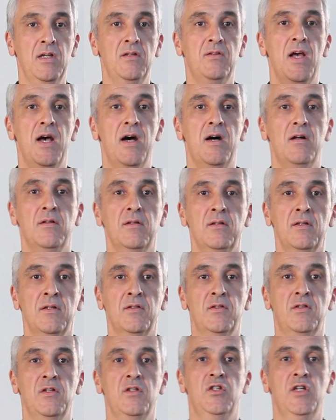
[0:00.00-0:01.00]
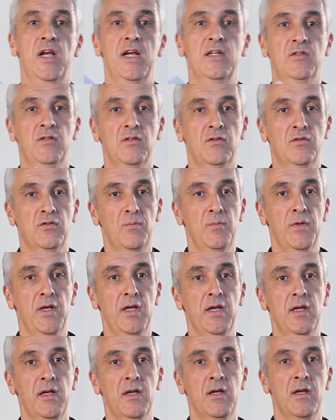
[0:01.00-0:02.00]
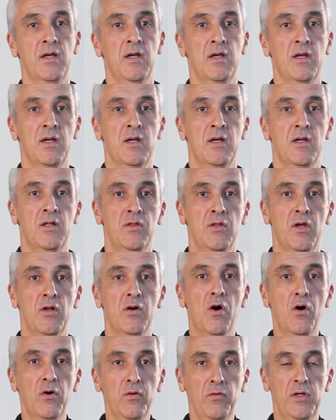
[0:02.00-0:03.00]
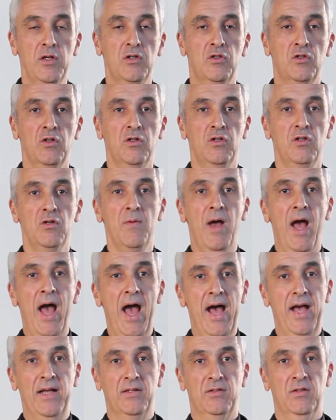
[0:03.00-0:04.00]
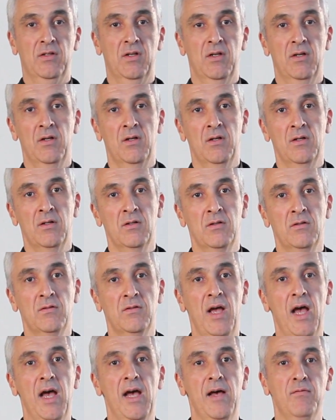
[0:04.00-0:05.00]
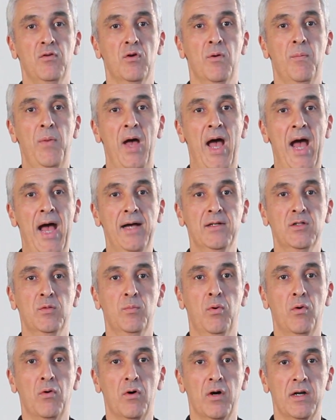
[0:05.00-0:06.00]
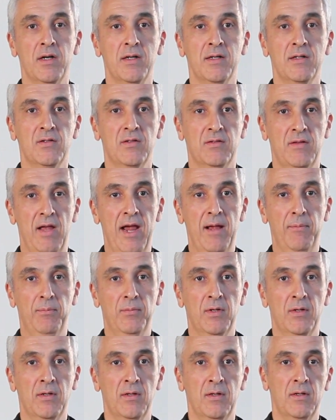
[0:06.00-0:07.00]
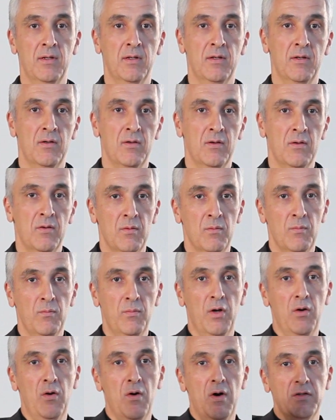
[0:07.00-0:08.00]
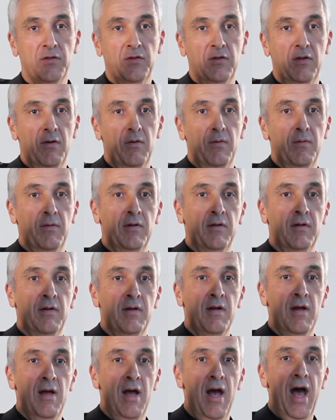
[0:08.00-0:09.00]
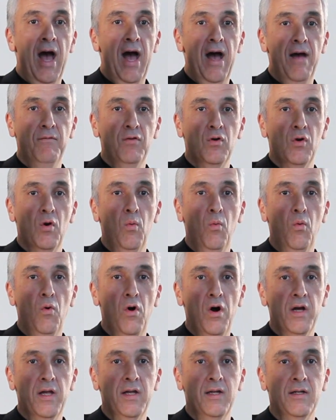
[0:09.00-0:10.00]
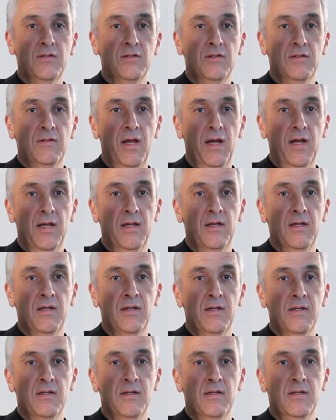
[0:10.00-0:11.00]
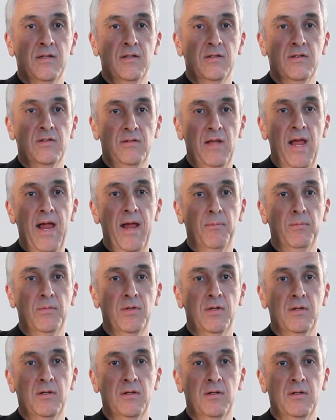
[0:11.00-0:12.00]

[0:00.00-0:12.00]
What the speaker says: Edel suggested to me, not only should you ask to have your passport stamped, but also have your walking stick stamped.